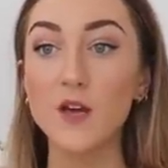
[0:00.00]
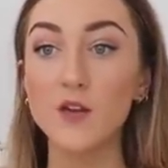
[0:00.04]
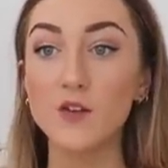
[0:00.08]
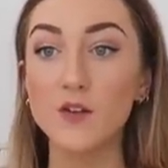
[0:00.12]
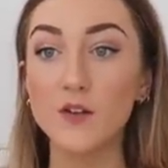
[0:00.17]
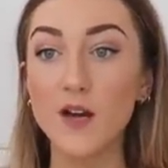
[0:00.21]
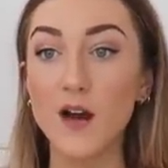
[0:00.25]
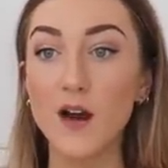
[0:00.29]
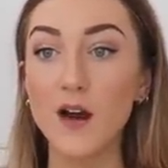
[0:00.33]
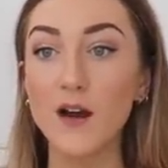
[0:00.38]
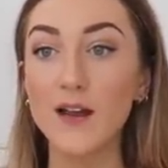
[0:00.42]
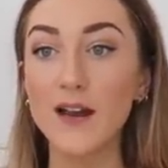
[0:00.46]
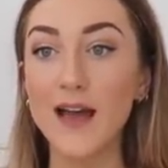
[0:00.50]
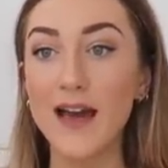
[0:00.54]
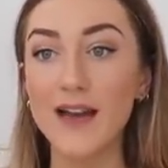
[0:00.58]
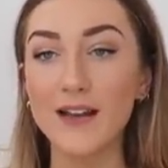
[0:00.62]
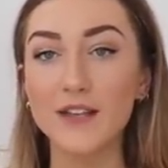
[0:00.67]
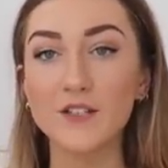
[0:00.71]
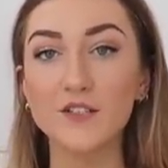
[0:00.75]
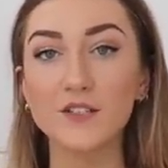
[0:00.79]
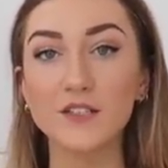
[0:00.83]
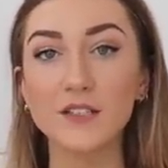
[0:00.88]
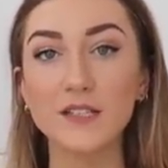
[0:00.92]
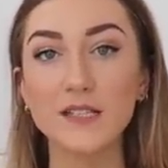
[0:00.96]
You can't
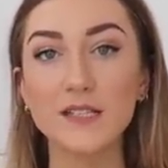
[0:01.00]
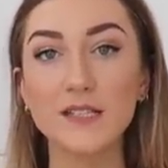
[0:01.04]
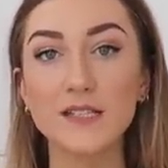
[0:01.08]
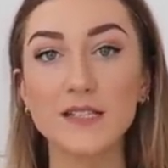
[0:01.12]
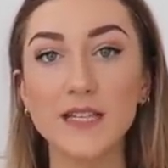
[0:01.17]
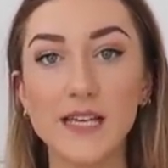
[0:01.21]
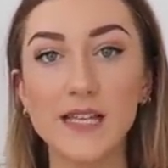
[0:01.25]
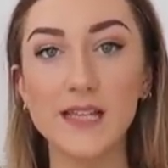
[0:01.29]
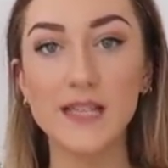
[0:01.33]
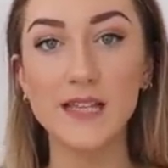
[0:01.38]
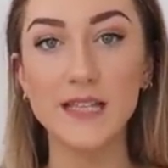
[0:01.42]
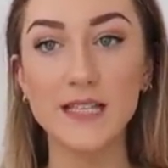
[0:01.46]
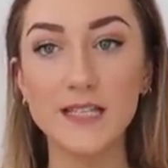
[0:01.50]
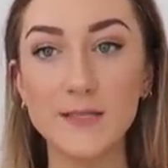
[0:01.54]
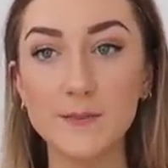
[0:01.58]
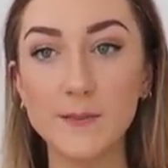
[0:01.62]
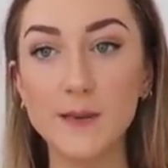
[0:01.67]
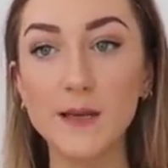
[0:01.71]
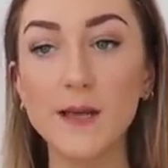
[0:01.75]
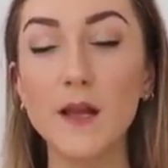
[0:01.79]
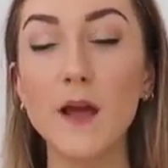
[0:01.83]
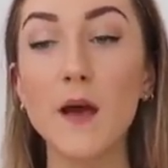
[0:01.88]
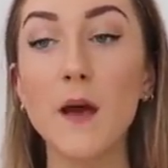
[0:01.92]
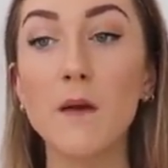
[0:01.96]
actually see this
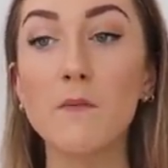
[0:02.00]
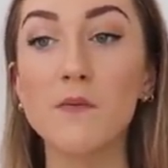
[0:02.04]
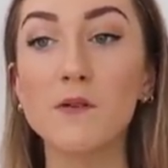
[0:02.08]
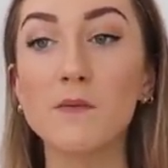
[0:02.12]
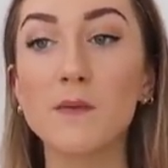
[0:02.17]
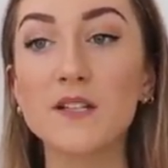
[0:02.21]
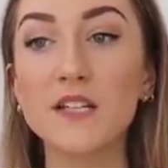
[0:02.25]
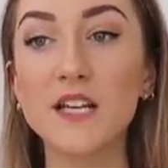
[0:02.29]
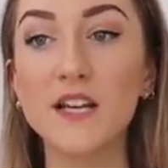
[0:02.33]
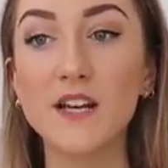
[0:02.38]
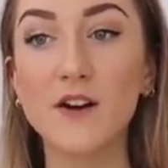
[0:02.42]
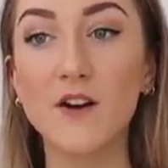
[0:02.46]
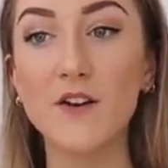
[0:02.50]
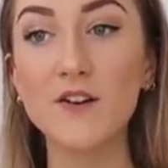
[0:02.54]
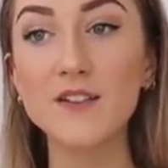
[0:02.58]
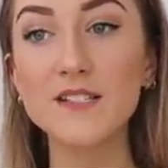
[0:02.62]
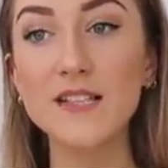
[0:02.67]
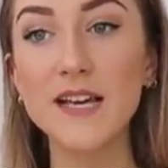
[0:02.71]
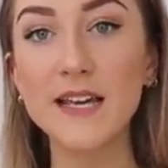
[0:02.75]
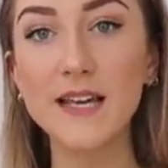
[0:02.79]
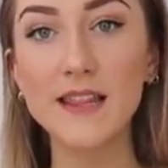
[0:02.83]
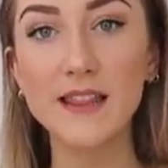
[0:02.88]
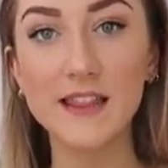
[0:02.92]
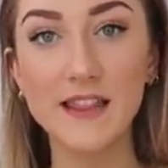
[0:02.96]
bit. Pretty much it goes
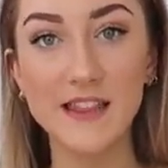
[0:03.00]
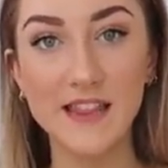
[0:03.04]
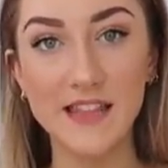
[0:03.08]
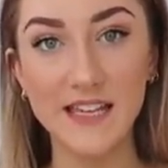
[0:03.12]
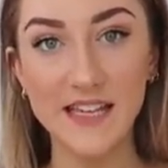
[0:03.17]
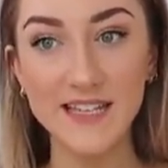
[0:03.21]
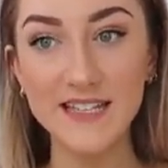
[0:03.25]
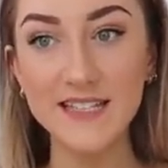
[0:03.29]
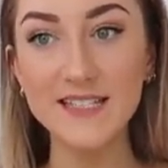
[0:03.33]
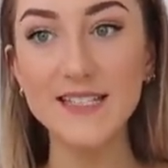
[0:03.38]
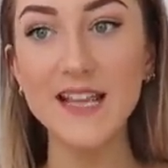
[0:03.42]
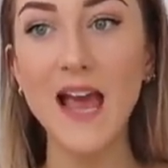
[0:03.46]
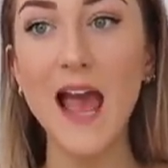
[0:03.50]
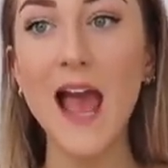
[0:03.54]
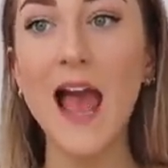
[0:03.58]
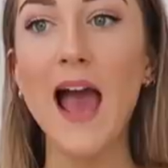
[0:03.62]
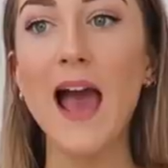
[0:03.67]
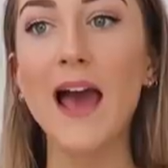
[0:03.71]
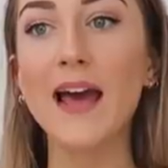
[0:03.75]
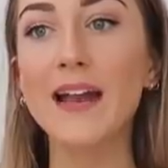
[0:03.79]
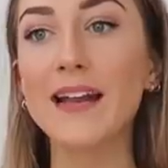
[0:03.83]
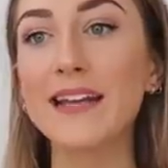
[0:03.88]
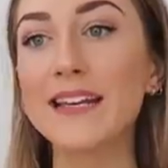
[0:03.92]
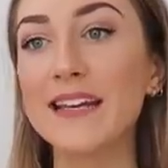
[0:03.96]
like this,
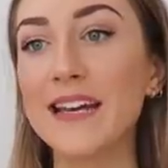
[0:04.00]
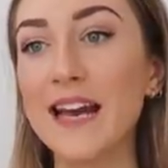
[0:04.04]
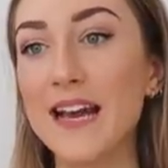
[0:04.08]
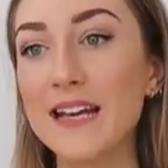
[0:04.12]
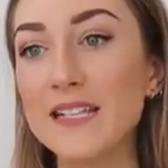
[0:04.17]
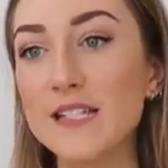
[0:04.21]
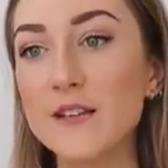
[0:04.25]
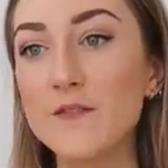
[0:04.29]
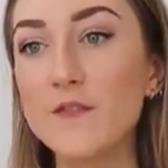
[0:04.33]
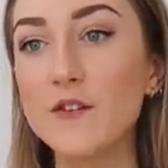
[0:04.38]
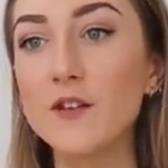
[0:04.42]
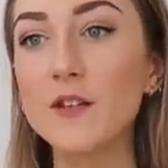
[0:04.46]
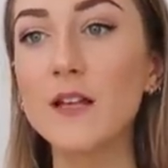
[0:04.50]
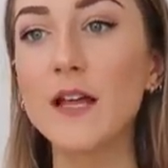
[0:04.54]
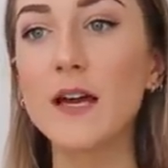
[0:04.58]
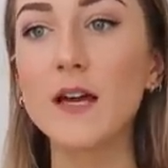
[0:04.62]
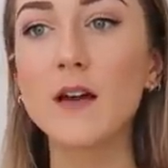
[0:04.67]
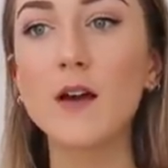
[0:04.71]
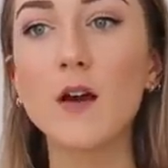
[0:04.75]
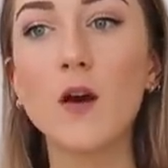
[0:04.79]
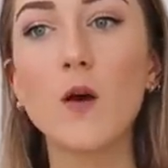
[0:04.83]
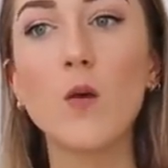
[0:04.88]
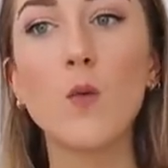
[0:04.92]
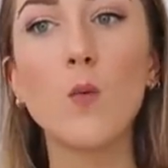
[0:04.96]
and I guess if you
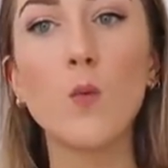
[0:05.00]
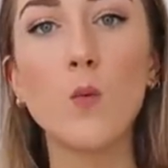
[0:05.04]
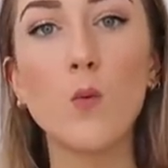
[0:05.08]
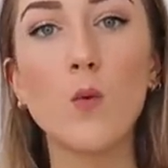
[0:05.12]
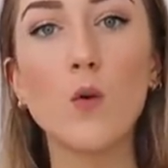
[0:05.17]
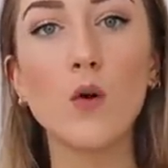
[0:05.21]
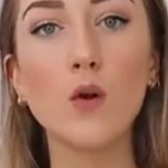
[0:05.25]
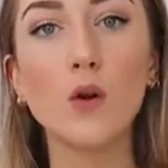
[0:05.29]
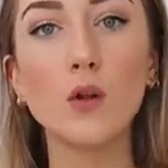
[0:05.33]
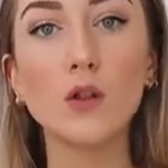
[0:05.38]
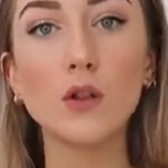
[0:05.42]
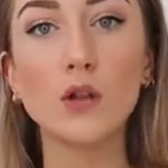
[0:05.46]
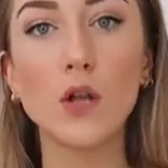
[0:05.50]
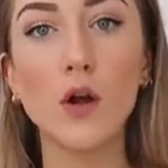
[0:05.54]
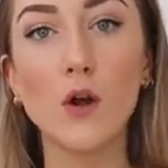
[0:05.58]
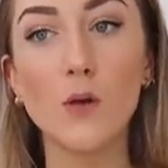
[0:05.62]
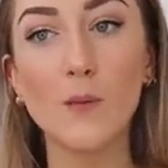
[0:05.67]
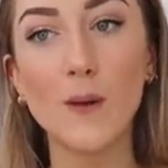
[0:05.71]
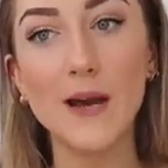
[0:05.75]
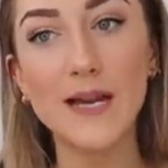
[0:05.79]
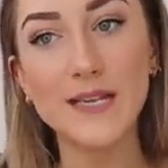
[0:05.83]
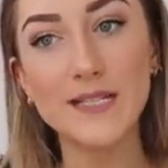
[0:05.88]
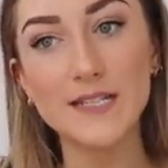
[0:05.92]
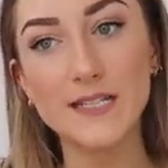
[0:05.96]
like wore
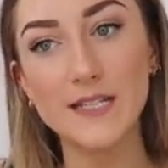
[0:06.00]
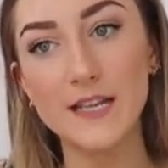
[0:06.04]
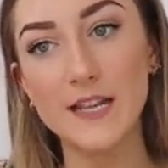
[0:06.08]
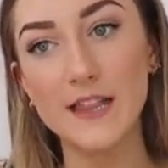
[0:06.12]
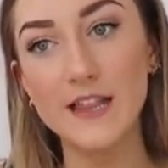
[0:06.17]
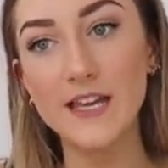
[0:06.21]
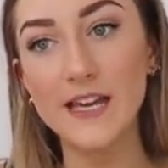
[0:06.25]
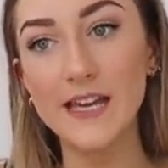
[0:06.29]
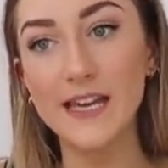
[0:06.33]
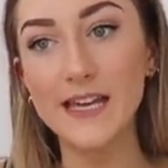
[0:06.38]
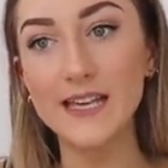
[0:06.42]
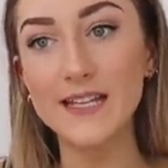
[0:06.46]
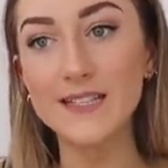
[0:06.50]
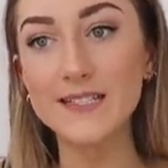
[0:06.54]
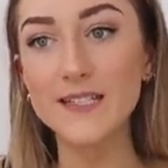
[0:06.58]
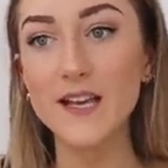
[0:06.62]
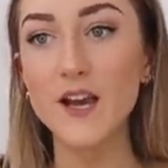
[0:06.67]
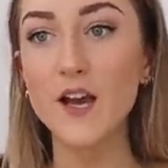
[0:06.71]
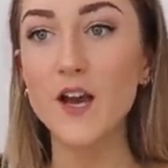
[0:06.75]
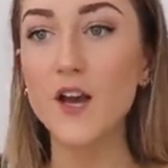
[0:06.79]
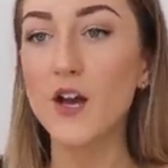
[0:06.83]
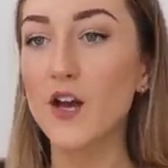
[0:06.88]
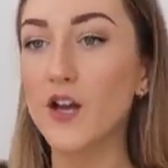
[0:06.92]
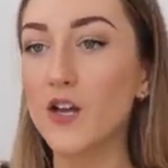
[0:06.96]
low-waisted things,
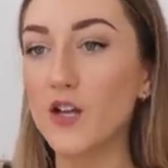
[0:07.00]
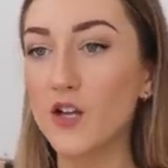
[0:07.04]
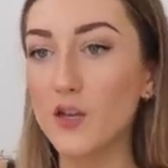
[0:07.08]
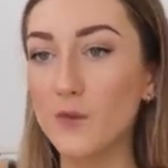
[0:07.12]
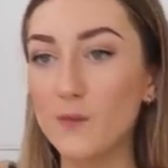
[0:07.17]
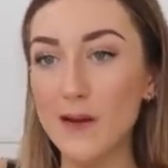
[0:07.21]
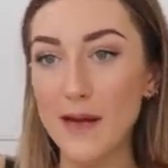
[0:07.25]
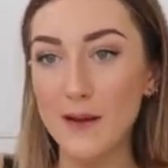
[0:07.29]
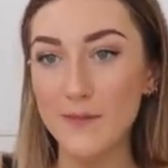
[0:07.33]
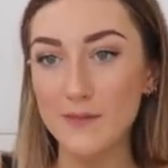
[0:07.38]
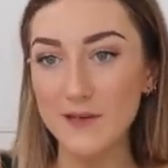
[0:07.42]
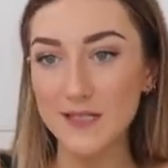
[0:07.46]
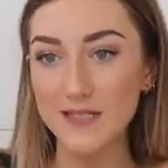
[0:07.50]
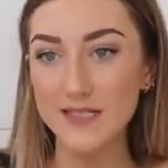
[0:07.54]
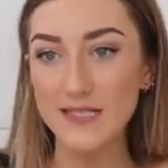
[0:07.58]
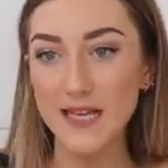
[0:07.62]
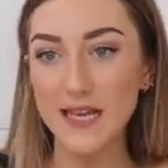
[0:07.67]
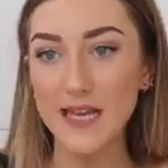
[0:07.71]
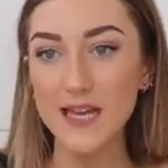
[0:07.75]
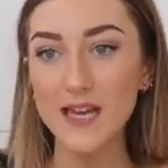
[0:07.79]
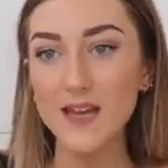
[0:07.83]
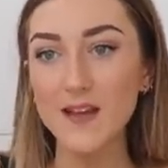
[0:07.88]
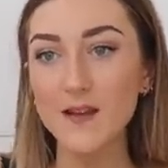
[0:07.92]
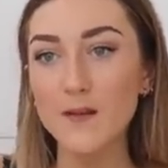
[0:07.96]
you'd be able to
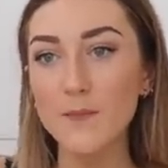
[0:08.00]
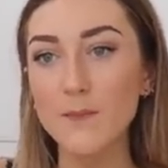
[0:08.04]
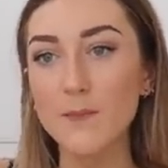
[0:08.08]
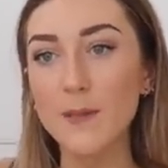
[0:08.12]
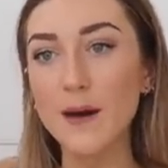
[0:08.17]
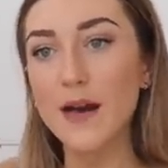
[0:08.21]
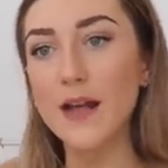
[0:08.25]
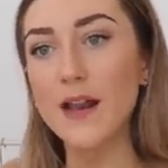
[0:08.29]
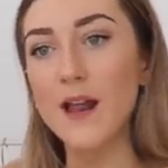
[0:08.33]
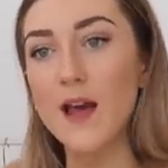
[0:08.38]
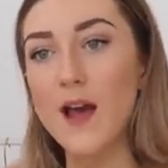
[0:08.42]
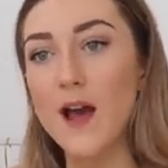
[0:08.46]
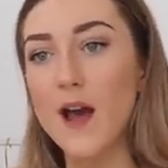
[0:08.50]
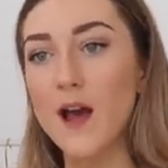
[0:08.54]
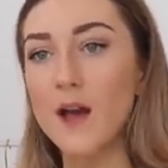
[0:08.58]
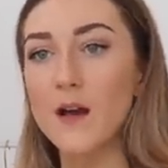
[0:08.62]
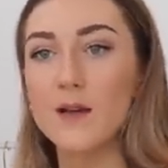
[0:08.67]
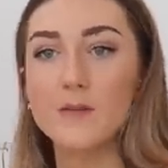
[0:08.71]
see it, but